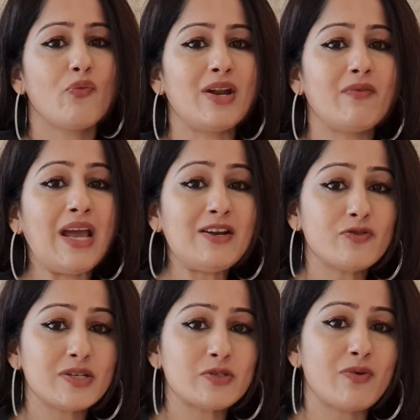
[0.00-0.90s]
When
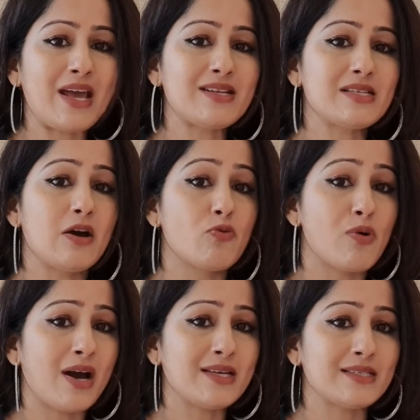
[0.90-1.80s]
interest rate
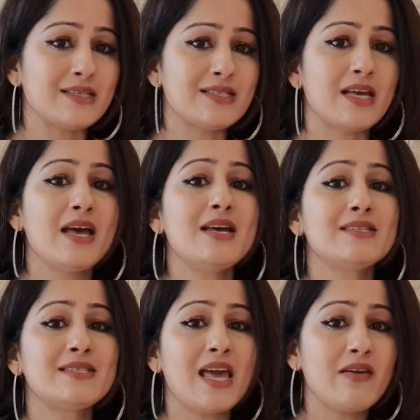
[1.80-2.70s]
rises,
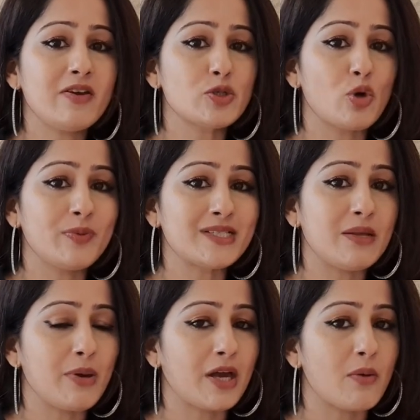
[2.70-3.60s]
savings obviously
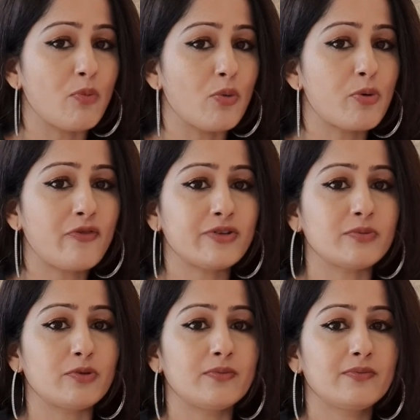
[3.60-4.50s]
become more
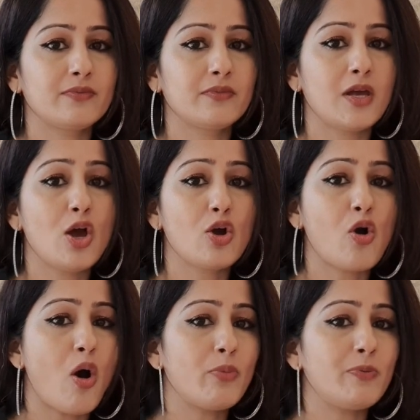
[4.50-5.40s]
profitable.
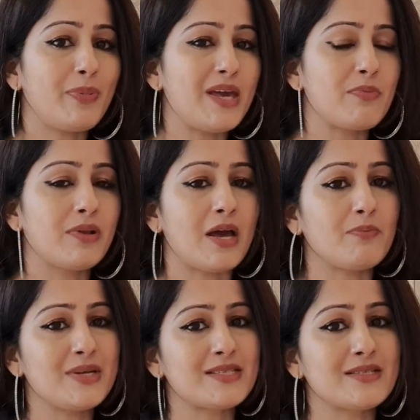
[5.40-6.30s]
Common people
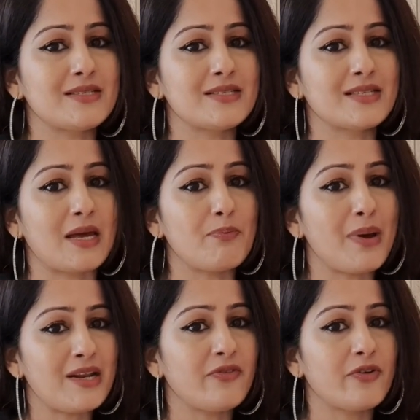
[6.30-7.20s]
and businesses can
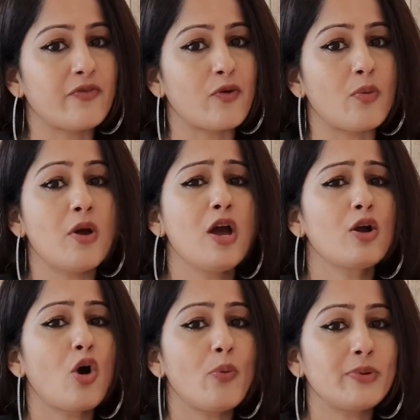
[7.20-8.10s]
benefit from
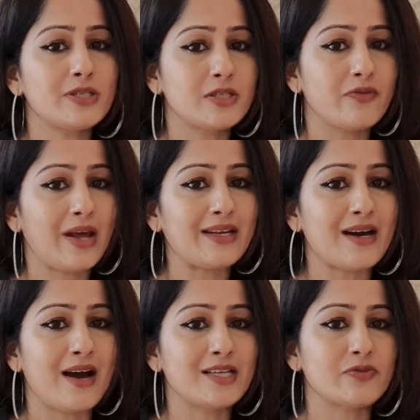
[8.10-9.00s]
competitive rate
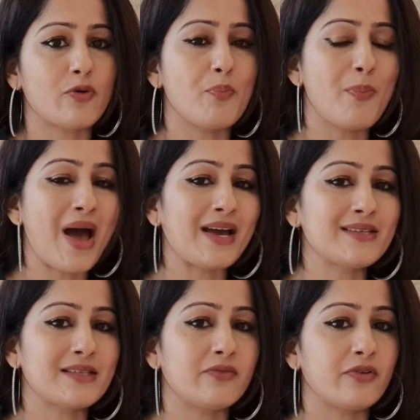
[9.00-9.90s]
hikes from
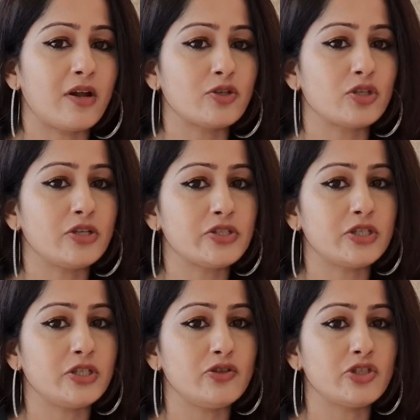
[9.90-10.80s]
banks and financial
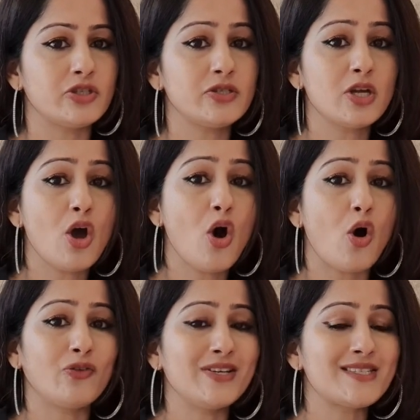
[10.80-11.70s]
institutions
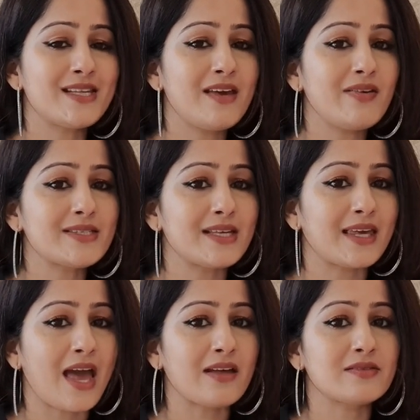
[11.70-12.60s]
on their savings
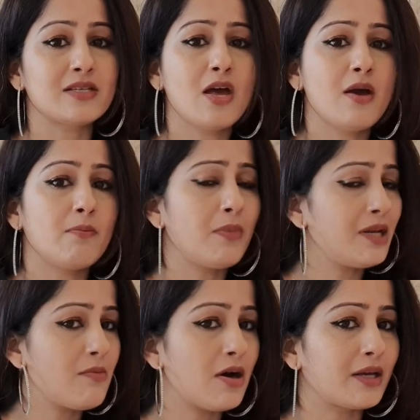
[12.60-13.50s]
accounts,
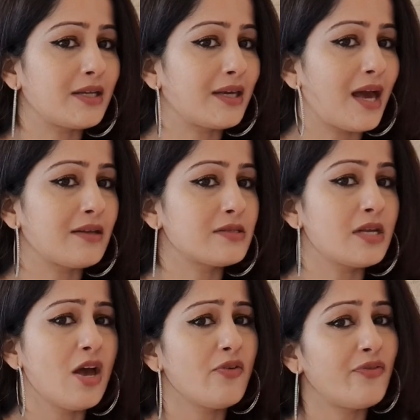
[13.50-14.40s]
money market accounts,
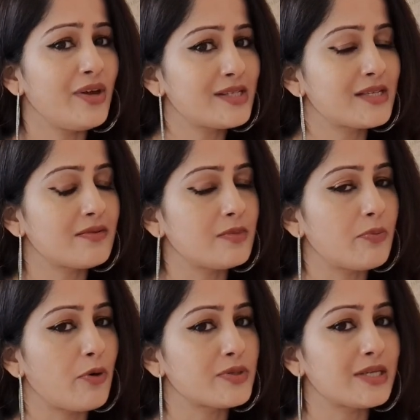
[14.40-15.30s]
fixed-term
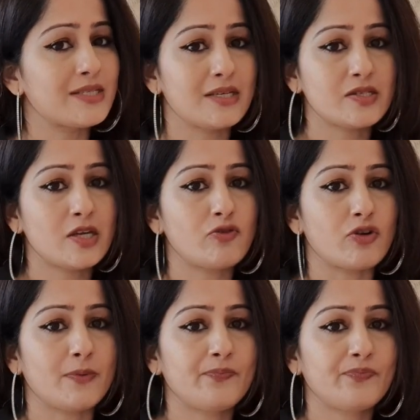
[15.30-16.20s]
deposits,
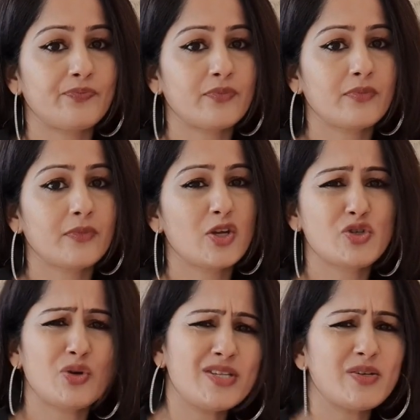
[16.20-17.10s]
etc.
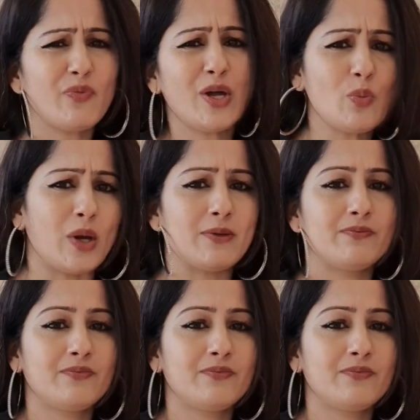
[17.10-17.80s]
So it's a win-win.